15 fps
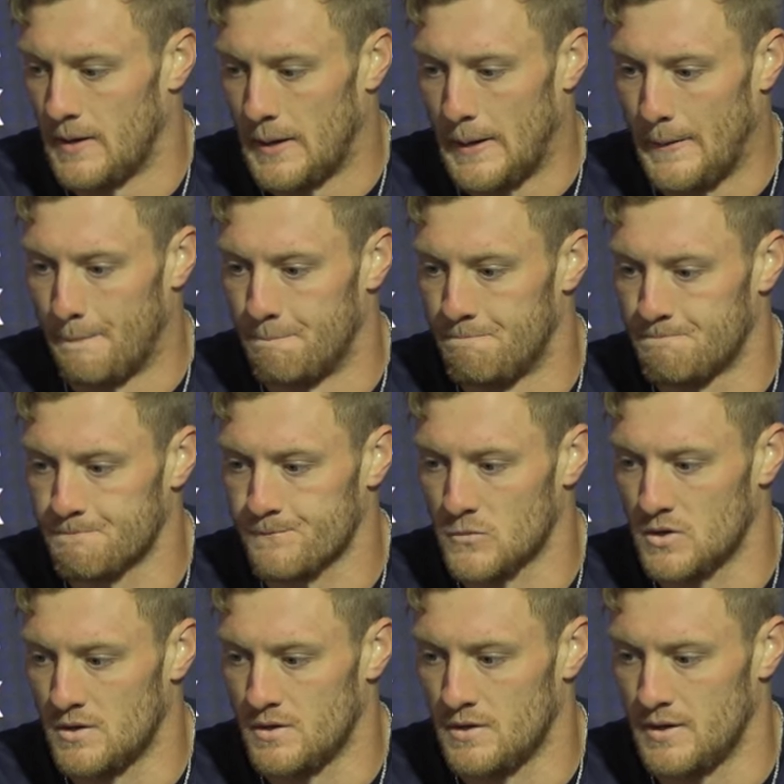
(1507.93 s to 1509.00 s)
Um,
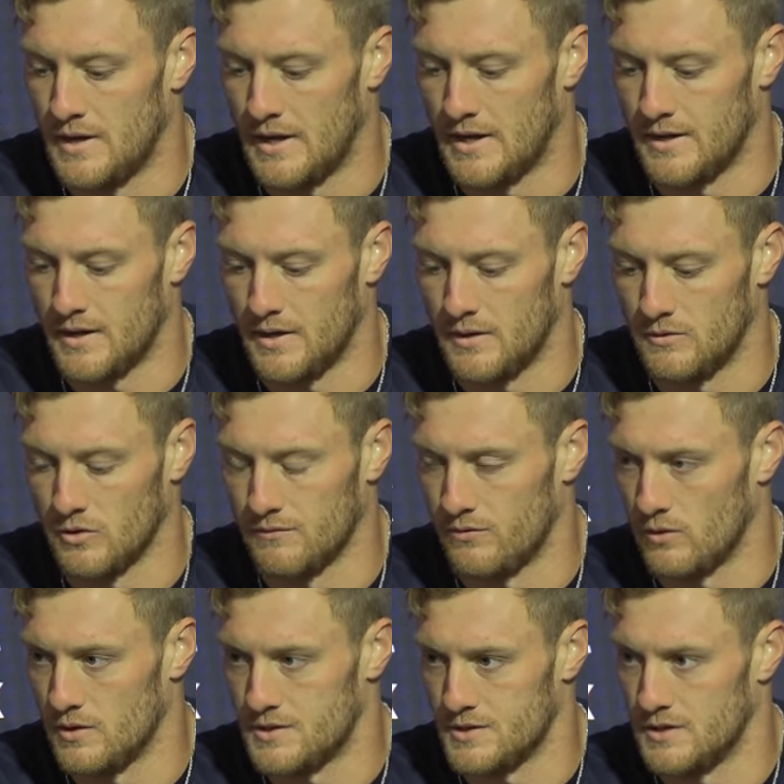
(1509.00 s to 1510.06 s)
and uh, looking
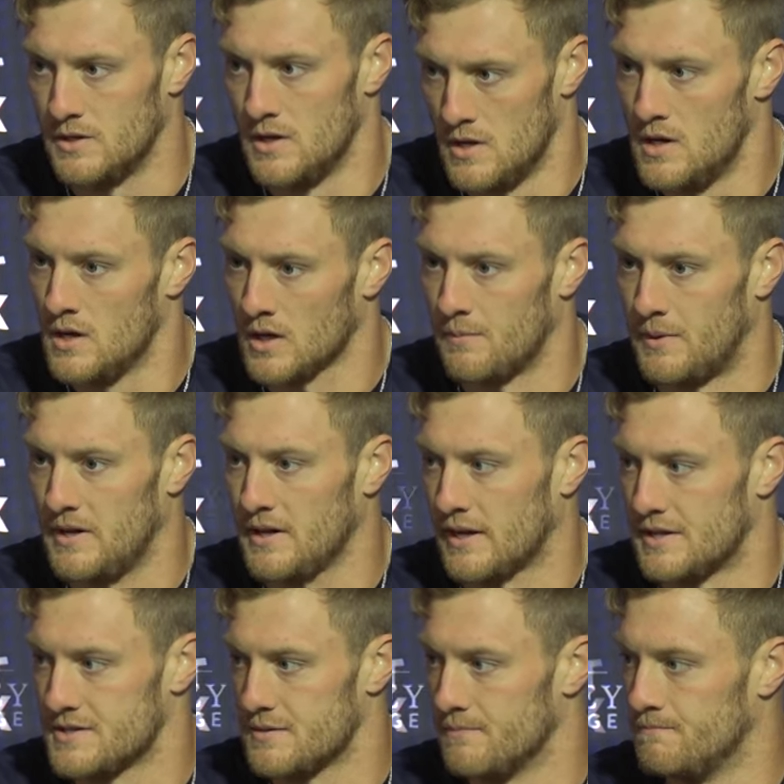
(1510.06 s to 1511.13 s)
forward to competing
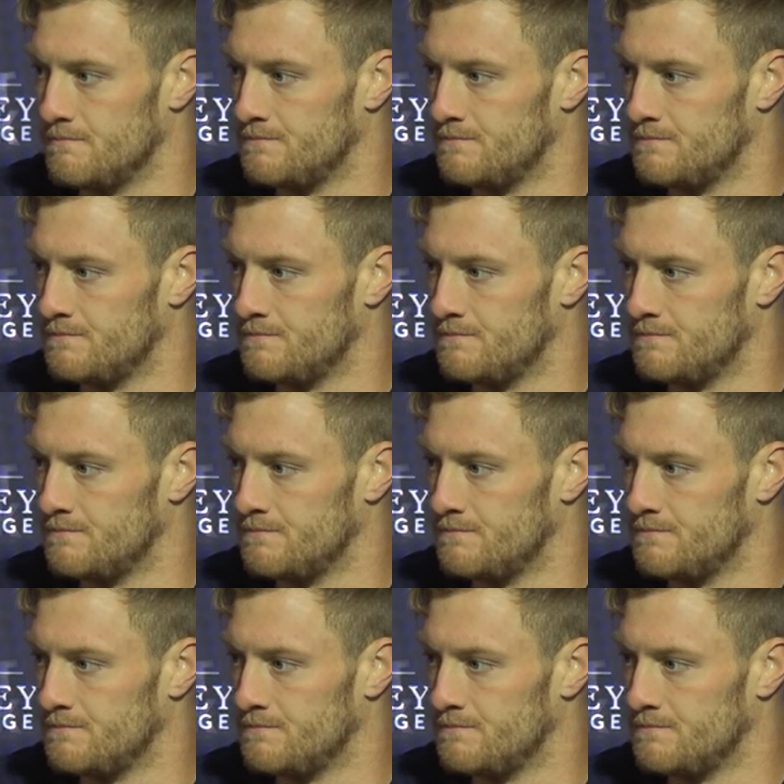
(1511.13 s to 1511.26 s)
against them.